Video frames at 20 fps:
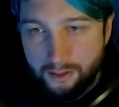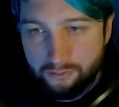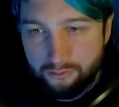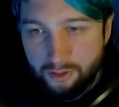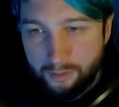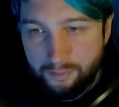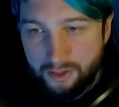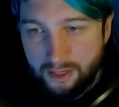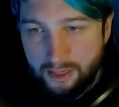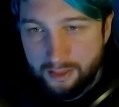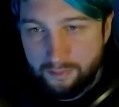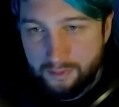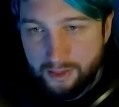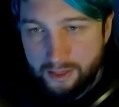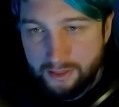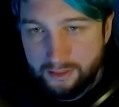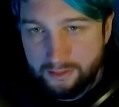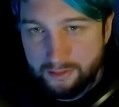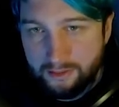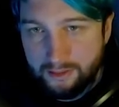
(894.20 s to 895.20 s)
the
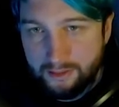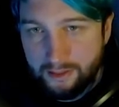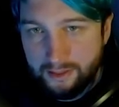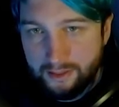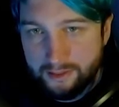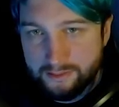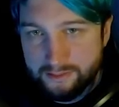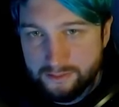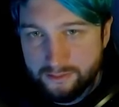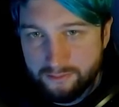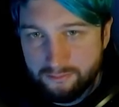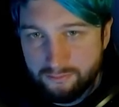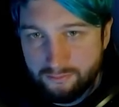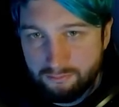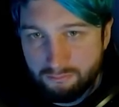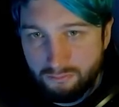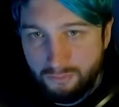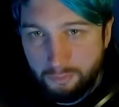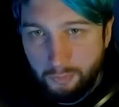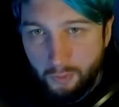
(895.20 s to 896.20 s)
enemy. And
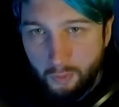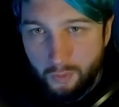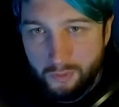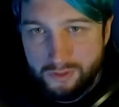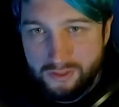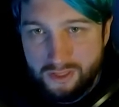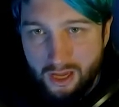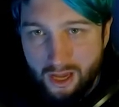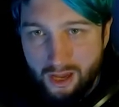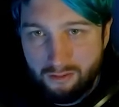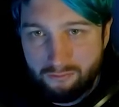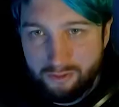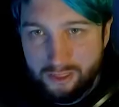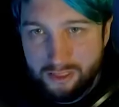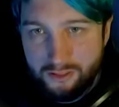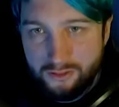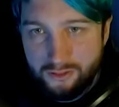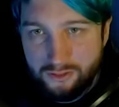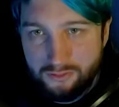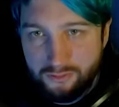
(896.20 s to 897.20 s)
pawns aren't really
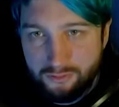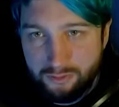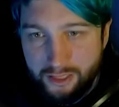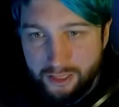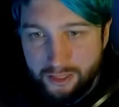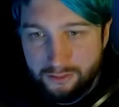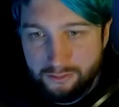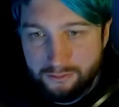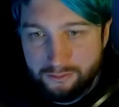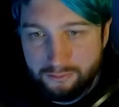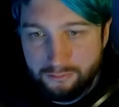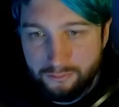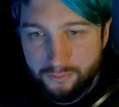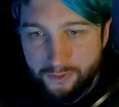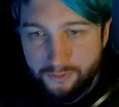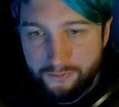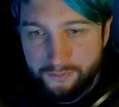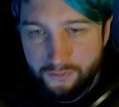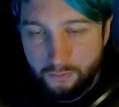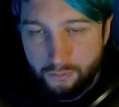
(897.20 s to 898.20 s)
useful now
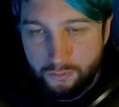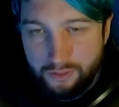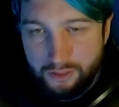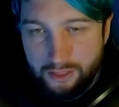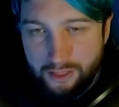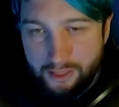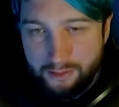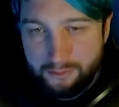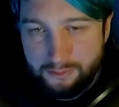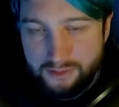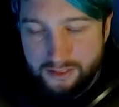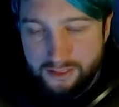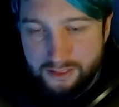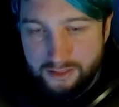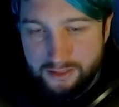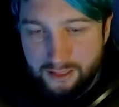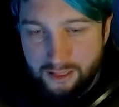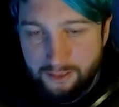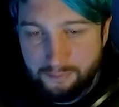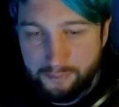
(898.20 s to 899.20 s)
with all the
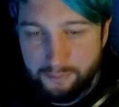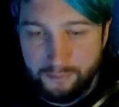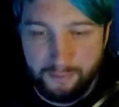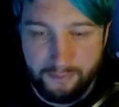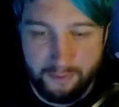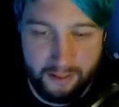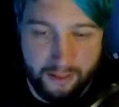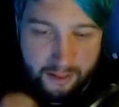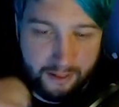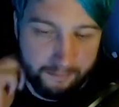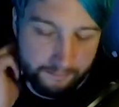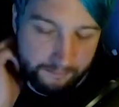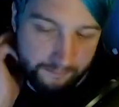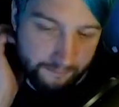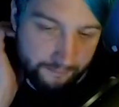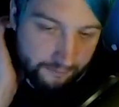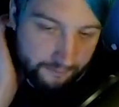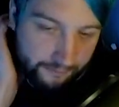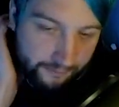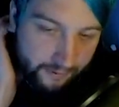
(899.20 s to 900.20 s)
LLTs up.
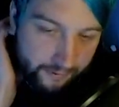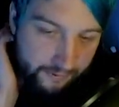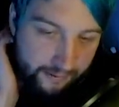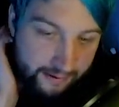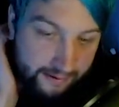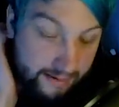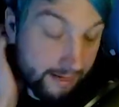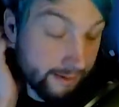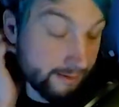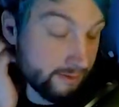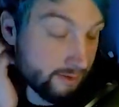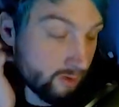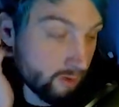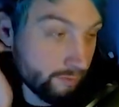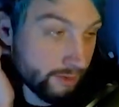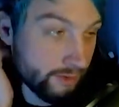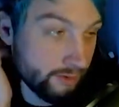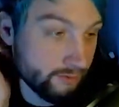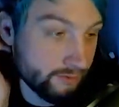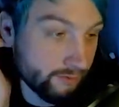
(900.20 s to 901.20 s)
They can still
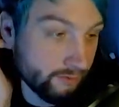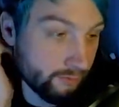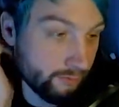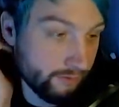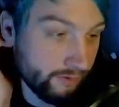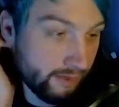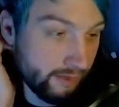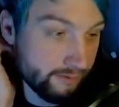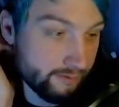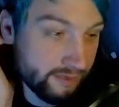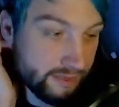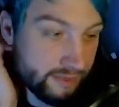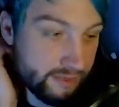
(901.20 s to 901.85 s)
be useful with LLTs,